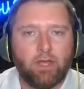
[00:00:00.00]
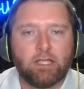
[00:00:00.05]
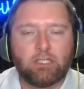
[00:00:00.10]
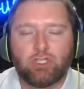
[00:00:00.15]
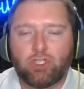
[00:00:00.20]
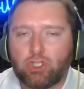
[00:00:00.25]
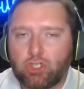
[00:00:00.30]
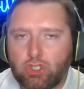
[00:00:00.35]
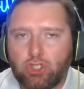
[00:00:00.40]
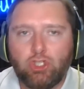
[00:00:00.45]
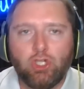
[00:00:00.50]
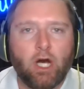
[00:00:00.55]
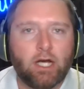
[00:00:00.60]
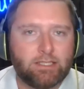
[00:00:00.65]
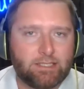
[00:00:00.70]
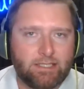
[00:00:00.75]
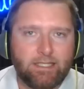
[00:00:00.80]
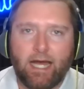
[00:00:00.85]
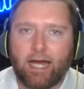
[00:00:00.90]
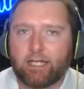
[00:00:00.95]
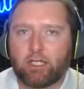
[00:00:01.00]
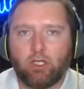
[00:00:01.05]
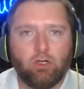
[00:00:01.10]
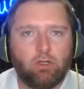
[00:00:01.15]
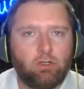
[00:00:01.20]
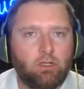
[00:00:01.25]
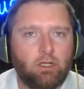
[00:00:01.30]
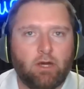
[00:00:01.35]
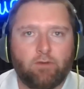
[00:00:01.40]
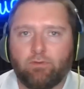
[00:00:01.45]
It's just not
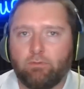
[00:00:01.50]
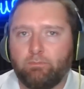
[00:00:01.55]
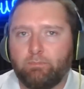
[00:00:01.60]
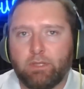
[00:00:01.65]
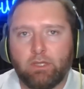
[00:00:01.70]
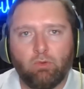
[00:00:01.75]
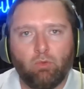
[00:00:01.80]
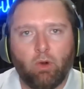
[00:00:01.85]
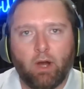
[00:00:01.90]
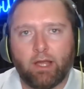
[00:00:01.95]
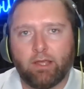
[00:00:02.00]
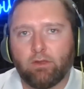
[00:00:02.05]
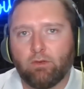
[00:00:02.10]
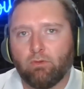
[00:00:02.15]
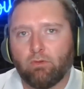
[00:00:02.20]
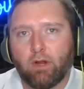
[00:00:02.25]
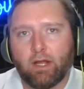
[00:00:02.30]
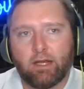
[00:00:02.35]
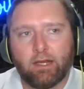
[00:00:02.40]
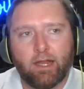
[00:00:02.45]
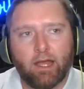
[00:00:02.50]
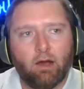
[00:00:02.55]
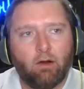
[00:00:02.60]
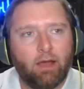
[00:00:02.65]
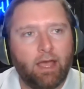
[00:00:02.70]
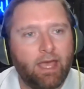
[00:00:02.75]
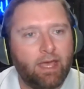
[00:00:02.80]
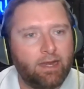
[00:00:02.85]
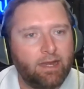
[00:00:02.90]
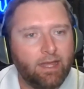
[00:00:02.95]
good enough for BYU right now.
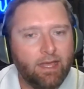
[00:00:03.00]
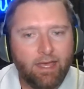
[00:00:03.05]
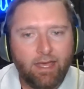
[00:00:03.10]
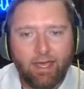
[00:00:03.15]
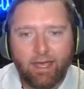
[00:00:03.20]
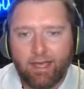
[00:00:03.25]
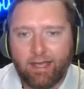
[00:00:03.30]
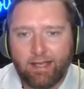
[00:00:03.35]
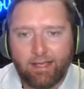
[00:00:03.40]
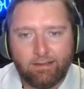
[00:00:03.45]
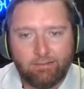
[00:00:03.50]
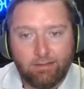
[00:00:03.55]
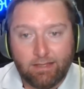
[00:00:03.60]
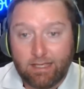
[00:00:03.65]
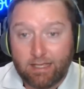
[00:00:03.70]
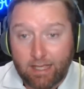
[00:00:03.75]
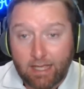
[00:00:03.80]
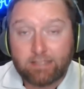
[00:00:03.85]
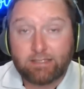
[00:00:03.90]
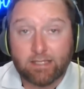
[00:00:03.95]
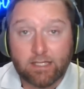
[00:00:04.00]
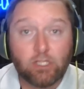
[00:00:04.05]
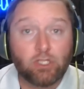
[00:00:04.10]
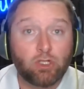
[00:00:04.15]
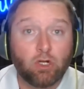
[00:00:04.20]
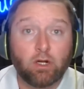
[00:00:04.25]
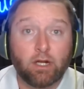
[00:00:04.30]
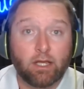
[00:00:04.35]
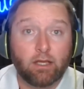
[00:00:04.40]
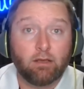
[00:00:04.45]
And it's
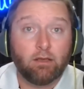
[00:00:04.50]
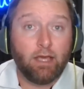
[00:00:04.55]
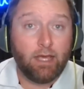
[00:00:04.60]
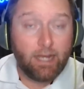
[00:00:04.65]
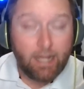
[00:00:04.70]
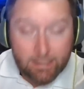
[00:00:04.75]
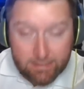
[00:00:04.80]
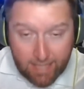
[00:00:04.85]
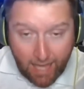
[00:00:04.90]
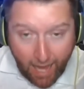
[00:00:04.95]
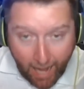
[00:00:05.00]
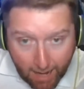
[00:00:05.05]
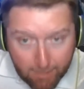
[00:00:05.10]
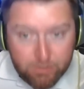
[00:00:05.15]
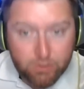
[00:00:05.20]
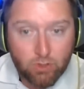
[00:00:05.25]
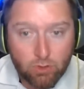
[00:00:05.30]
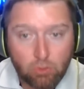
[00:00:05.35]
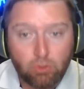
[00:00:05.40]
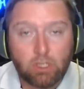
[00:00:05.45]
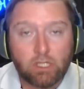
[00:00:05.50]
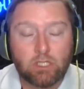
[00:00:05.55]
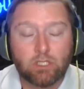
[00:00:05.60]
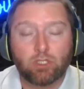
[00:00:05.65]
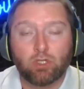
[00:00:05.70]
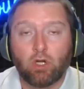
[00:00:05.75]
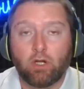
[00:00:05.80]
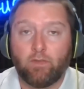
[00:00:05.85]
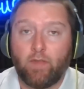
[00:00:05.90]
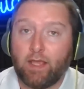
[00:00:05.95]
concerning. It is absolutely
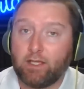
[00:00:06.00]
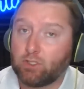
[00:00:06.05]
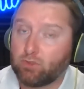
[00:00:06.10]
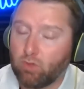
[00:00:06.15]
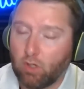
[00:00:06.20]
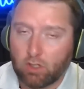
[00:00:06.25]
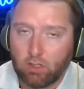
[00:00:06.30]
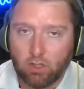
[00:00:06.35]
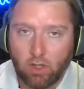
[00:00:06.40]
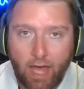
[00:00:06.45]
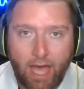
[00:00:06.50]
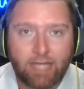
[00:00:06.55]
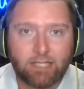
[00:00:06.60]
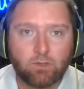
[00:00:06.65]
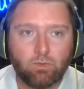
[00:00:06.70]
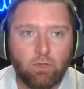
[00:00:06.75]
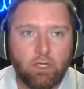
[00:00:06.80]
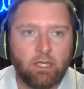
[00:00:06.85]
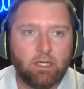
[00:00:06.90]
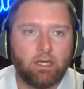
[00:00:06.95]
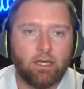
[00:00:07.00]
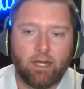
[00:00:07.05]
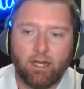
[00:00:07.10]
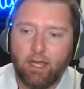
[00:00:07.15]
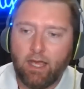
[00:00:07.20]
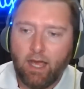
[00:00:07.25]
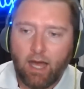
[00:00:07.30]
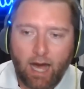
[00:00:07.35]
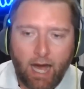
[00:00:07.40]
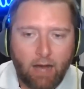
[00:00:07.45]
concerning. They struggled last week, and
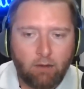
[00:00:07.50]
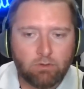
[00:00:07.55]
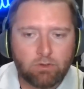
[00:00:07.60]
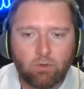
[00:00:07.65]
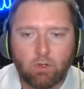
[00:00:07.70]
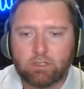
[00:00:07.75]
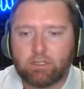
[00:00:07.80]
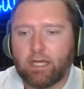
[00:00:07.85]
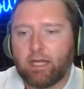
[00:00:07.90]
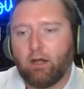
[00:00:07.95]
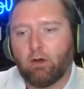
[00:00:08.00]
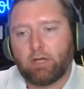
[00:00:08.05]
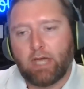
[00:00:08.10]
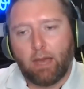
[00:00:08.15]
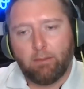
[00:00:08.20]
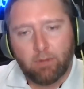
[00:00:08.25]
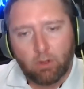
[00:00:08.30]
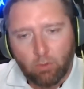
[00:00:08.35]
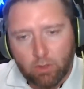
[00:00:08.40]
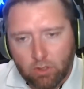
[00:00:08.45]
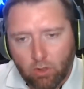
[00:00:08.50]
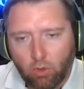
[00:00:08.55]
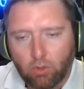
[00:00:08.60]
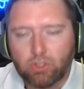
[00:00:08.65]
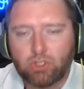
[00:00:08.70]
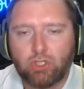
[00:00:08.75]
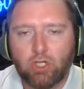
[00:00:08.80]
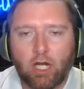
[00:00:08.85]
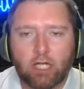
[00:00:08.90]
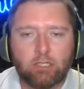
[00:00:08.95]
I was one saying, okay, I'm going to
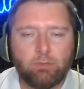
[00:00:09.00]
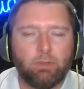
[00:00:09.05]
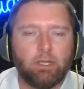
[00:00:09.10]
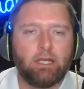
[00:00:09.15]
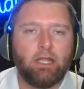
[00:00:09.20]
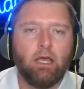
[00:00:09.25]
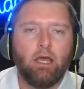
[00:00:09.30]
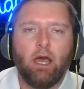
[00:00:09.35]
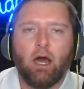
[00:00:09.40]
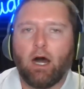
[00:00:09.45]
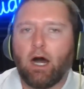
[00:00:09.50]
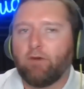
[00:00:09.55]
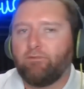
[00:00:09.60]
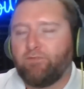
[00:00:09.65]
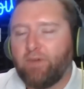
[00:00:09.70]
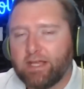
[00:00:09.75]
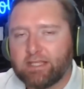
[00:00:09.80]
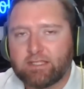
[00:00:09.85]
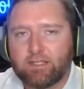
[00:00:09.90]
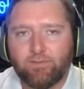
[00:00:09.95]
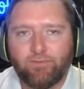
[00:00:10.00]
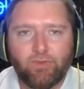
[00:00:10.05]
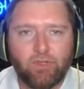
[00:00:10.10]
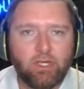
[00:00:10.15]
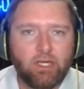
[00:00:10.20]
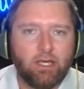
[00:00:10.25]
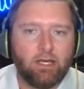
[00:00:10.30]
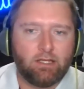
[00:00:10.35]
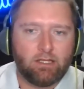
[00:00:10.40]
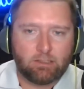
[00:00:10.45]
withhold judgment
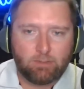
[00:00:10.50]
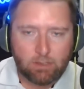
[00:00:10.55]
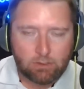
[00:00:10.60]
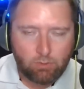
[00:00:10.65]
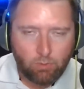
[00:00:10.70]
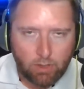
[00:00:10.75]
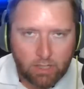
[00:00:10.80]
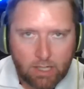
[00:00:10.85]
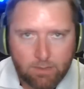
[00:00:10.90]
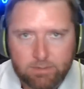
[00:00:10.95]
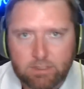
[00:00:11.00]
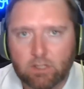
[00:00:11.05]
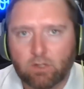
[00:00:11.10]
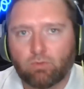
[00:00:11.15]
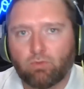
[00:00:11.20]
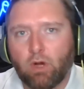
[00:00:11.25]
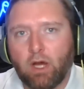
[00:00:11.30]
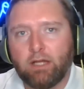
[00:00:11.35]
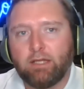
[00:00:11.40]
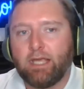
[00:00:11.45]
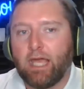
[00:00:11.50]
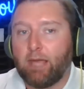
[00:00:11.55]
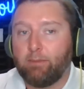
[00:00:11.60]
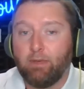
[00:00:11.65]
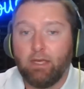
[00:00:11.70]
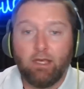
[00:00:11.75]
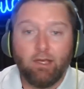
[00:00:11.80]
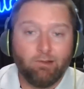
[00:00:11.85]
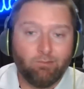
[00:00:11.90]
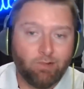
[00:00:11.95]
offensively, and especially when it comes to the run
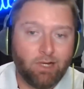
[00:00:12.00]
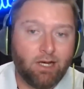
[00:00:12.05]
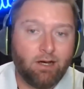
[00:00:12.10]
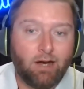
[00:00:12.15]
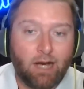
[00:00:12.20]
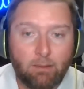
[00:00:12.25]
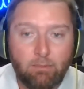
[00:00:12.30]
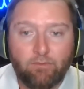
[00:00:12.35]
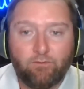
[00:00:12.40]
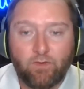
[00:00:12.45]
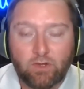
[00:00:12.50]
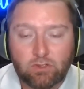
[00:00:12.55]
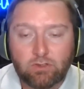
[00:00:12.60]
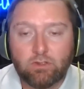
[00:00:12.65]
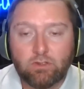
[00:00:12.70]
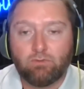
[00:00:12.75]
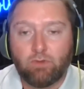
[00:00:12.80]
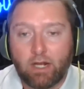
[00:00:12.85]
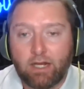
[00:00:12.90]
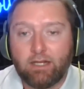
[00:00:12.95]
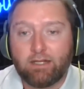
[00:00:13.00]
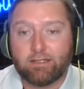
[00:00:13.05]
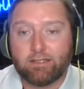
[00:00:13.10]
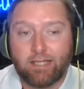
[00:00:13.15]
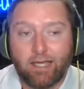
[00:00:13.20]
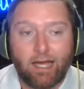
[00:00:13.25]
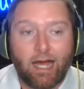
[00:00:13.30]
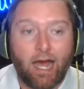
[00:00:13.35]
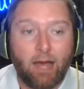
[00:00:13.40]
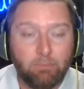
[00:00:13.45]
game. Well, I'm officially ready to
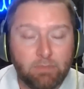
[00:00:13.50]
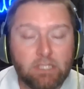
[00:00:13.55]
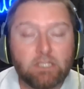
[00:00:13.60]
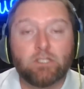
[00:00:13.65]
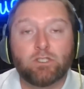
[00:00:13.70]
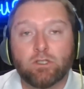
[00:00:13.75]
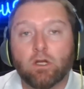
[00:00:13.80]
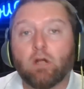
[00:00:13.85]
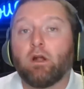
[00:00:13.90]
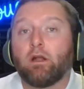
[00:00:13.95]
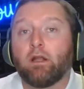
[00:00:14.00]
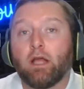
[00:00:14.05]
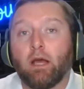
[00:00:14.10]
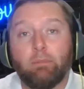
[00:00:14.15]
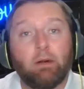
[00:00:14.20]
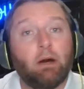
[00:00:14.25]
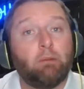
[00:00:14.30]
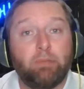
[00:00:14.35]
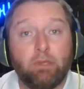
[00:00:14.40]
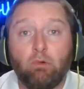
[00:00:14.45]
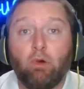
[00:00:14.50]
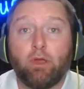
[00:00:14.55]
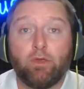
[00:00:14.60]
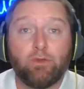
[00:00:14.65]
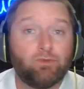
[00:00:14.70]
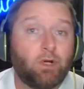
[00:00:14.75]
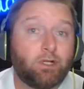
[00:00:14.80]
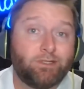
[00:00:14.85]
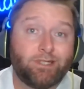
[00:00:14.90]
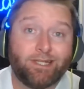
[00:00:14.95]
say I'm concerned about
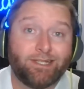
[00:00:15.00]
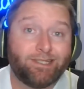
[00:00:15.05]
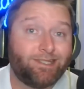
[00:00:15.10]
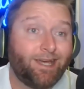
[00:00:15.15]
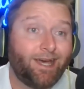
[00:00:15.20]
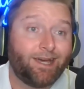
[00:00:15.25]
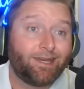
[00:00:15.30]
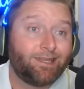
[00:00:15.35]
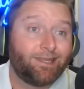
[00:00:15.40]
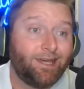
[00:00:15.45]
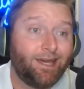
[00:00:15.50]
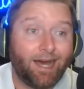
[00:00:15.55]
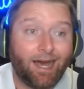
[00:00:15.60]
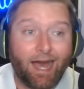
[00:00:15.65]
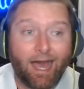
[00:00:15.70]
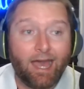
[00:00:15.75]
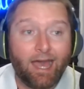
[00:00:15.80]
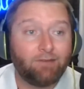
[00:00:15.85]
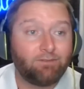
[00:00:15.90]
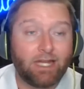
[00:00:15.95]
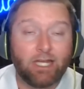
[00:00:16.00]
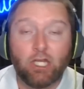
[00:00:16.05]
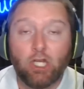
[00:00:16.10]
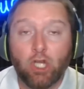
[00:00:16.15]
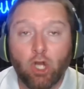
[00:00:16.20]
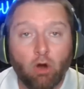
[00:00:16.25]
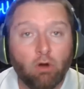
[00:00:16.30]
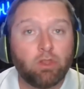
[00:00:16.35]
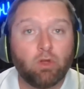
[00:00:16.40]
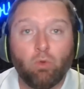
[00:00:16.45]
BYU's rushing attack. I've got
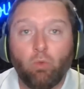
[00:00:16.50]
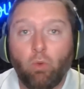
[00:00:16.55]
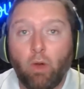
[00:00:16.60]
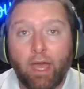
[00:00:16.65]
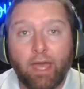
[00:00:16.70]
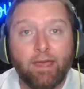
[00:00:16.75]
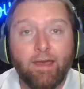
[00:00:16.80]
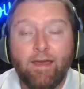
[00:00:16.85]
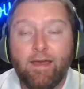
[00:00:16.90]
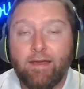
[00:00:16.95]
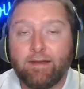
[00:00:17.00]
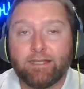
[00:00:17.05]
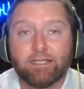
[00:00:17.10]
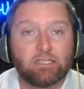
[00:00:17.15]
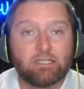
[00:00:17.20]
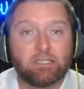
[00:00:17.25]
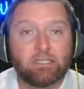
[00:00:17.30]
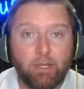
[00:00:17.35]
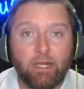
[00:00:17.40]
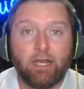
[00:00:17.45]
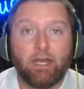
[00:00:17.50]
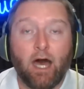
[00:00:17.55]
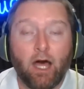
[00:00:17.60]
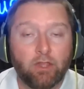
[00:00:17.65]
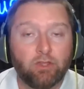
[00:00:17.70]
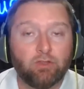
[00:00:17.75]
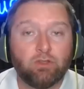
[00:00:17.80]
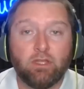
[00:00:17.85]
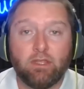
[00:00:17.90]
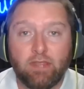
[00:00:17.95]
no other way to spin it
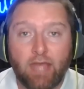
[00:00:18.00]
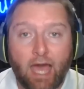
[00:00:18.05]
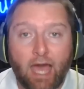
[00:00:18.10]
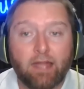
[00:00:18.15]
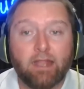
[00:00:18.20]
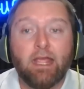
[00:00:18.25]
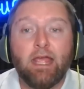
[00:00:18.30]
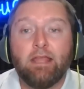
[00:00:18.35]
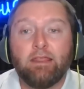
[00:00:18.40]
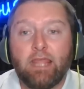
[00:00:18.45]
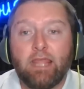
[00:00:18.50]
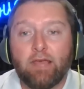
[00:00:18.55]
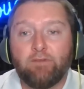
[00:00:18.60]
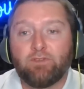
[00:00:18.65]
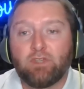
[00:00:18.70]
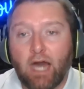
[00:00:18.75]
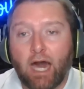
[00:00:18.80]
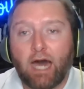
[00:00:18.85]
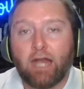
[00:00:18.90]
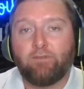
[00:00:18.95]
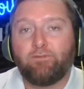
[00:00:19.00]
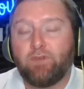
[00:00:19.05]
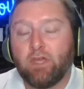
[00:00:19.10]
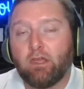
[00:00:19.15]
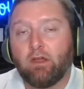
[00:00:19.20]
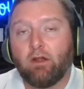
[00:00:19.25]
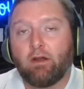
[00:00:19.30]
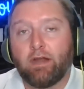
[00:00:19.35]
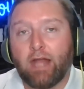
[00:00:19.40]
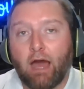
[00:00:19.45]
other than that. They've got to
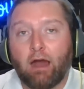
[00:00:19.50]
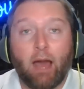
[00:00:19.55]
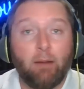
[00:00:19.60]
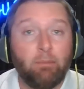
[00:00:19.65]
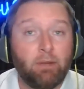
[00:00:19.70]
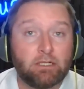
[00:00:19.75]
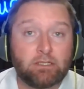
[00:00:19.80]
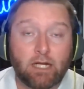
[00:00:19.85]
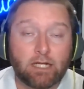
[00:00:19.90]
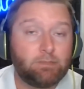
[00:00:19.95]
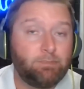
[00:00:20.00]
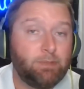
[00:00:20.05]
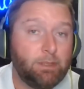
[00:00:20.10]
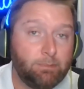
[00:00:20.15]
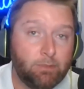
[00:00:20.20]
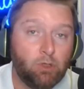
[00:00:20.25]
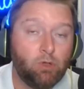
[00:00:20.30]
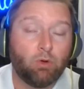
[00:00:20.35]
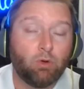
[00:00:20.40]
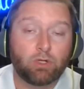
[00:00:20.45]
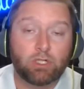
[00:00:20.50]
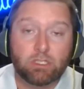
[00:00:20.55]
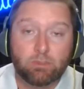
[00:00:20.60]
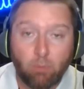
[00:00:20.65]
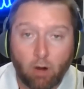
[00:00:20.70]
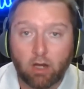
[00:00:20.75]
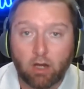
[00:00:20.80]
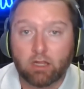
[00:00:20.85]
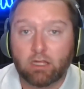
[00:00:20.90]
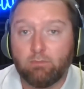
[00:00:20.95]
figure it out. I'm going to talk to people who are
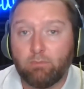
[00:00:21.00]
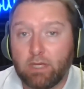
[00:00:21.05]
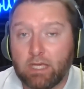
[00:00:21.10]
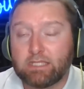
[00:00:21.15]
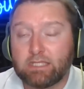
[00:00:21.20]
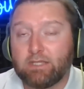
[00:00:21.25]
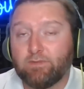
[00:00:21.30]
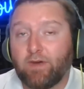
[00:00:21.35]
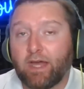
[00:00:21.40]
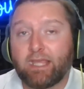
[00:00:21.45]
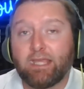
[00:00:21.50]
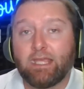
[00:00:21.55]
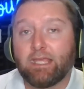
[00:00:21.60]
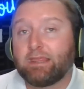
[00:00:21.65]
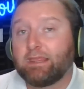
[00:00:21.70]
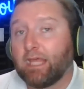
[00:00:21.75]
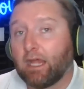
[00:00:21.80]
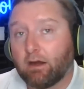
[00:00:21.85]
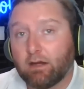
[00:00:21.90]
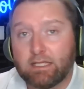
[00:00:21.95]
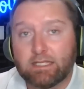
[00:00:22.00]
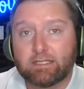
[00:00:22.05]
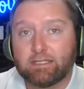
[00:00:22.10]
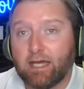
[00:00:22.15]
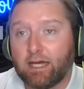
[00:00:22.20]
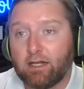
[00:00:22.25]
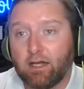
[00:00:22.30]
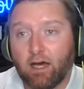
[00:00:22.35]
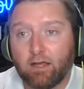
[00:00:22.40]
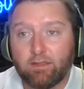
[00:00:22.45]
smarter than me and see if I can get their
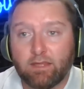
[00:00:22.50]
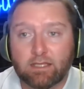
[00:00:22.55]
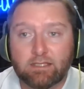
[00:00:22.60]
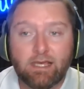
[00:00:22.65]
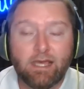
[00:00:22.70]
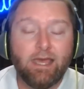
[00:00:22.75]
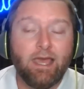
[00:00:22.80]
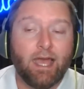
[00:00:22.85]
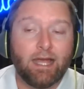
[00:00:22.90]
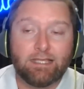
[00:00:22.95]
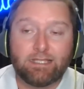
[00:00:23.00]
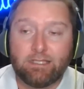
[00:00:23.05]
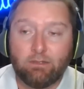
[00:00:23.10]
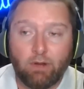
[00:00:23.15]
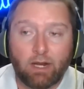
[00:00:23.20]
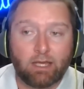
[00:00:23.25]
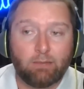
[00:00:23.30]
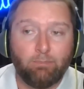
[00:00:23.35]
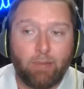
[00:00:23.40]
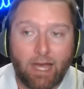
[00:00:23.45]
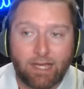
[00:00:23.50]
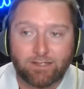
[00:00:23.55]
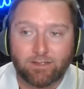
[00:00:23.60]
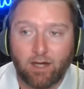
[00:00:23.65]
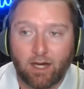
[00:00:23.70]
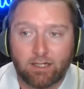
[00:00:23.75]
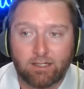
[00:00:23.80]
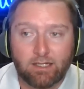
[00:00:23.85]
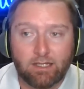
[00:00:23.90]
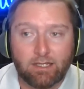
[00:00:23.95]
insight on this and see what I can pass
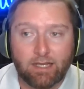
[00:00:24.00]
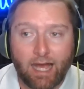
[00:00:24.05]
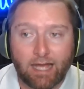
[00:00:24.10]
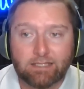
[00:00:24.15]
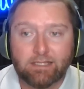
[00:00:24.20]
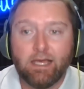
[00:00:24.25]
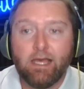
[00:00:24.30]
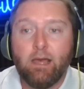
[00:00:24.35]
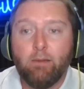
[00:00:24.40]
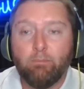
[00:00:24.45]
on to you guys.